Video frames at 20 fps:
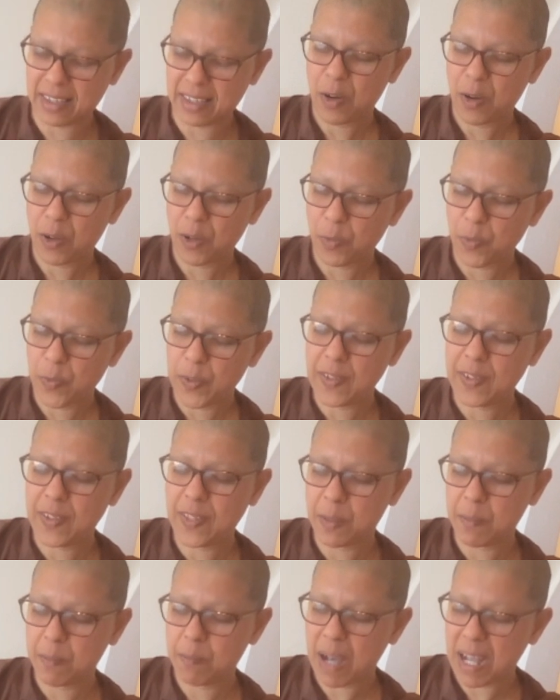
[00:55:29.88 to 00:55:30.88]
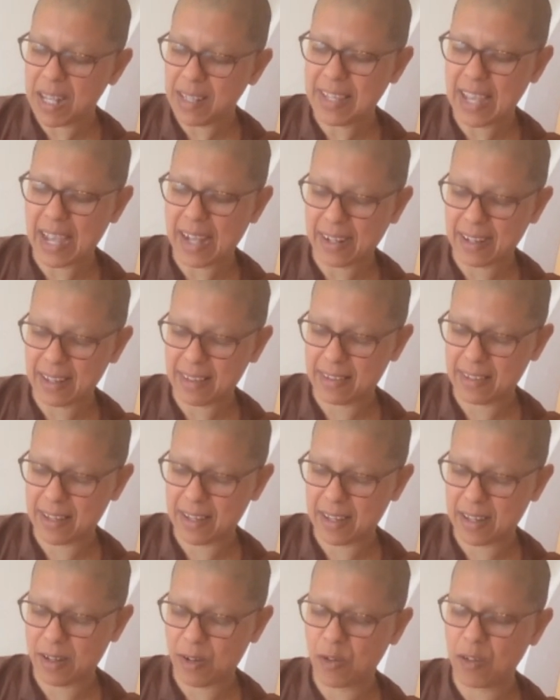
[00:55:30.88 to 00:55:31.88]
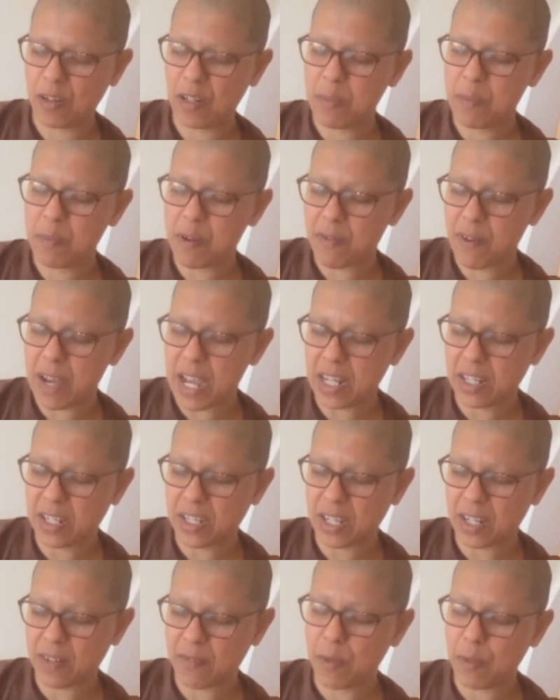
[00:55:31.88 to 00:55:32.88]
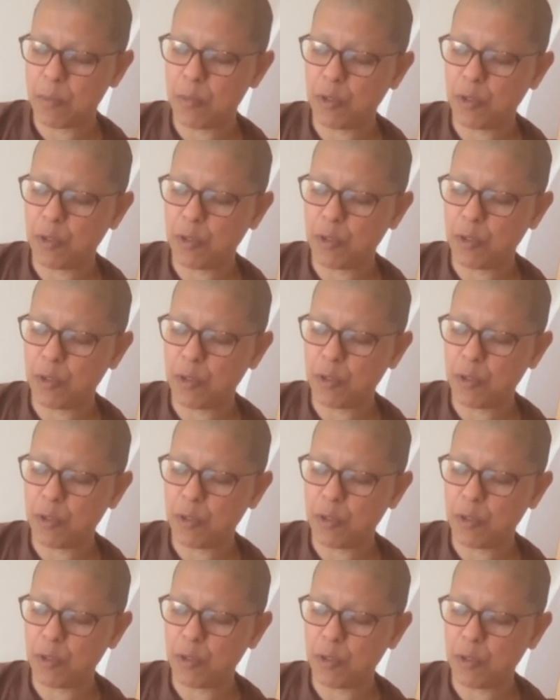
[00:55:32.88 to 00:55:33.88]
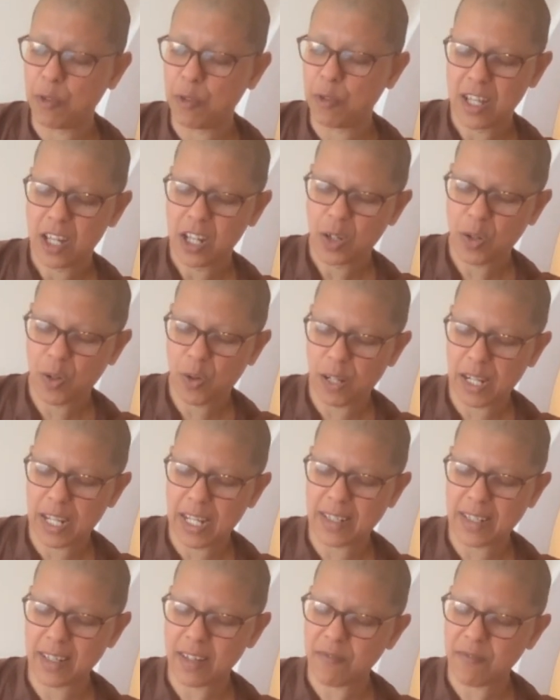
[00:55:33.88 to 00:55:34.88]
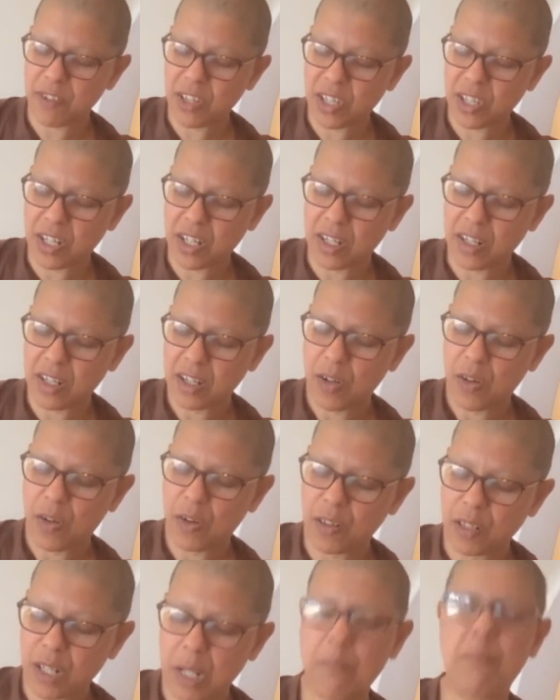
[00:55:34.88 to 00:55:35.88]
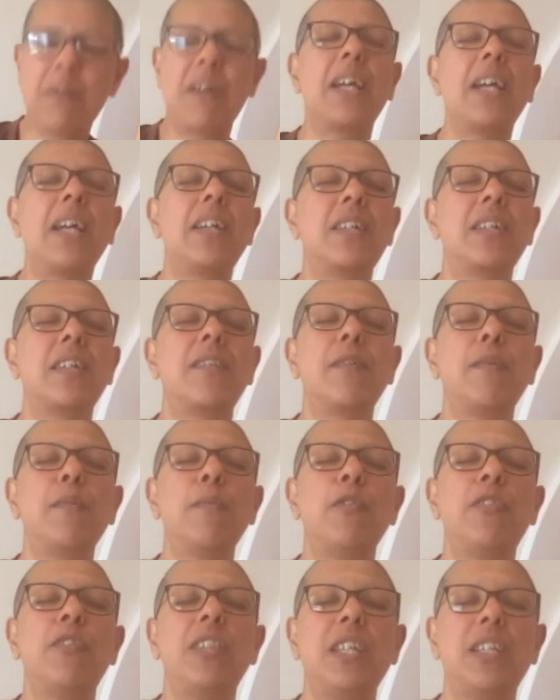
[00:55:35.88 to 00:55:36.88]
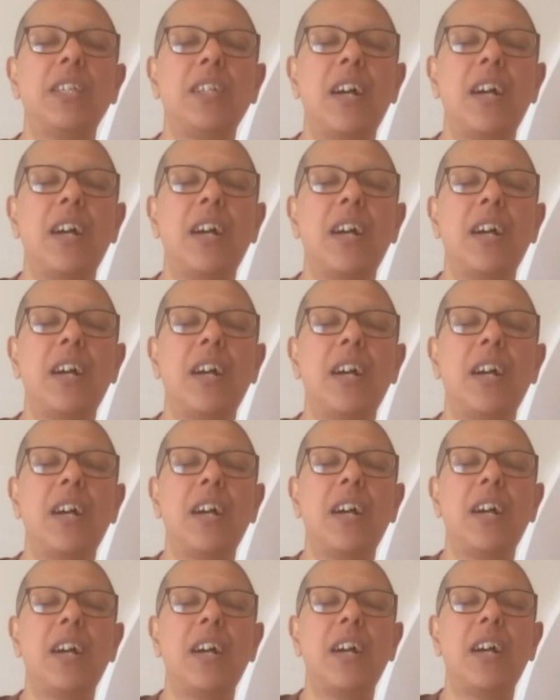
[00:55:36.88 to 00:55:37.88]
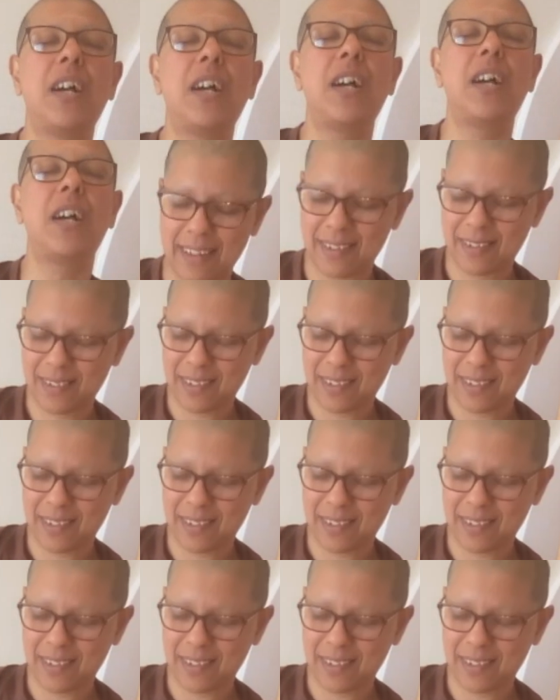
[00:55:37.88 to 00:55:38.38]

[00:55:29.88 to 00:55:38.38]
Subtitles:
on wisdom, panyakata, on liberation, vimuttikata, and knowledge and vision on liberation, vimutti jnana dasanakata.